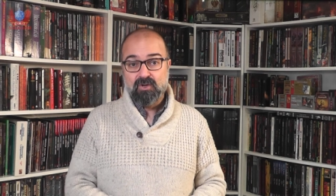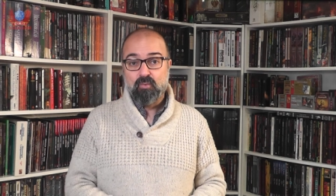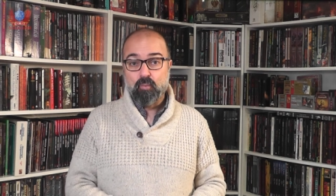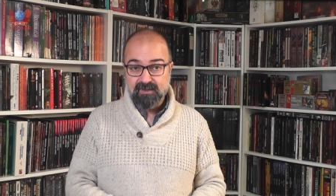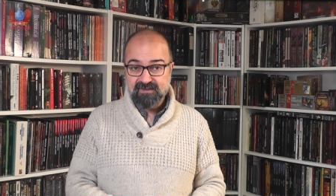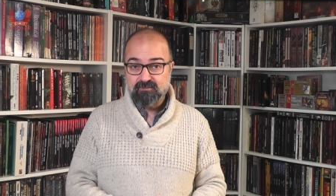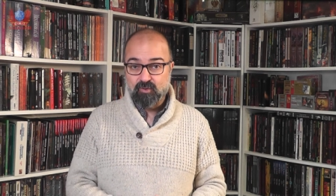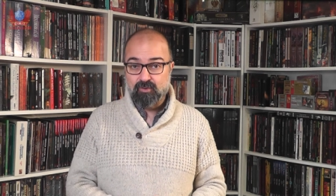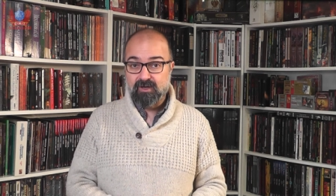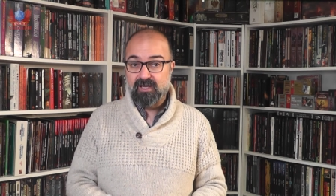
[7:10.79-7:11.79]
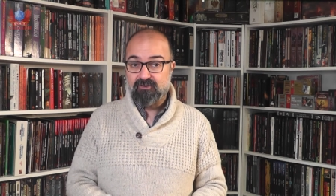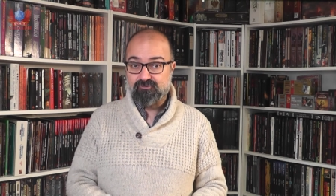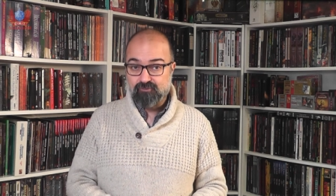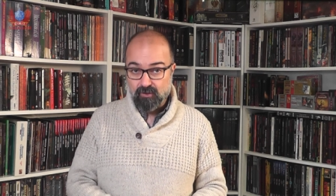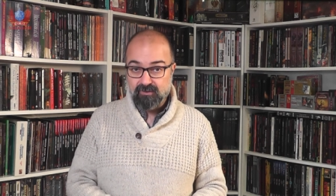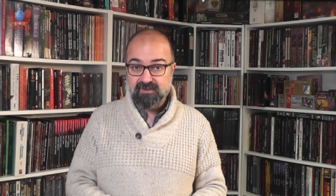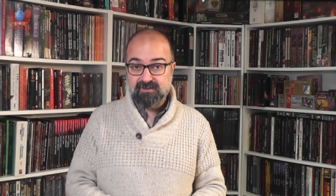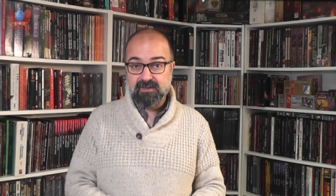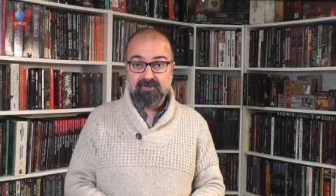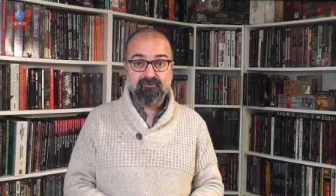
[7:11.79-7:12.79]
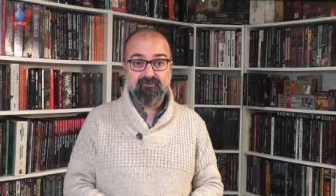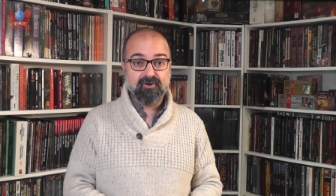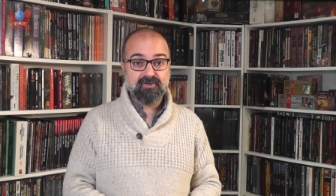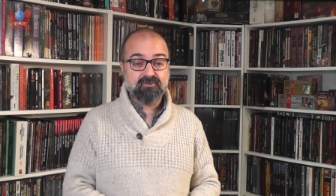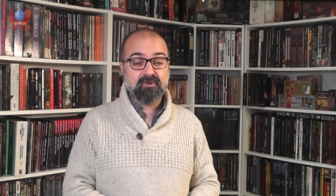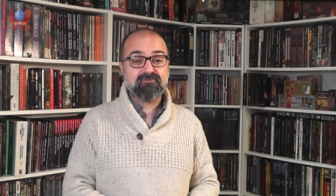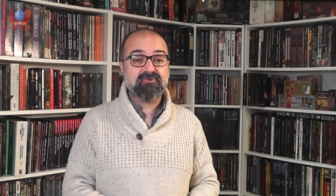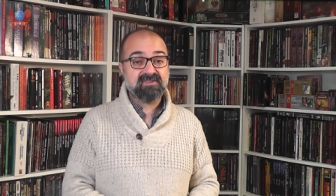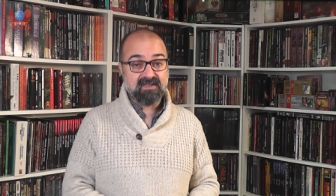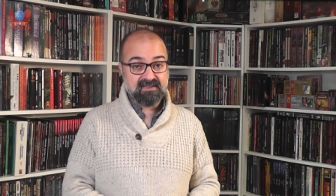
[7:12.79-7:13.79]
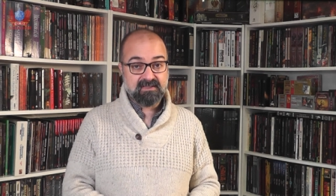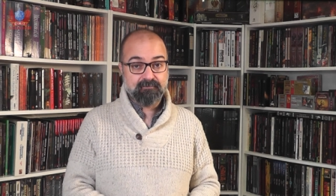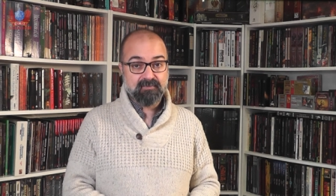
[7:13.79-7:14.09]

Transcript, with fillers: once more erroneously referred to as resist.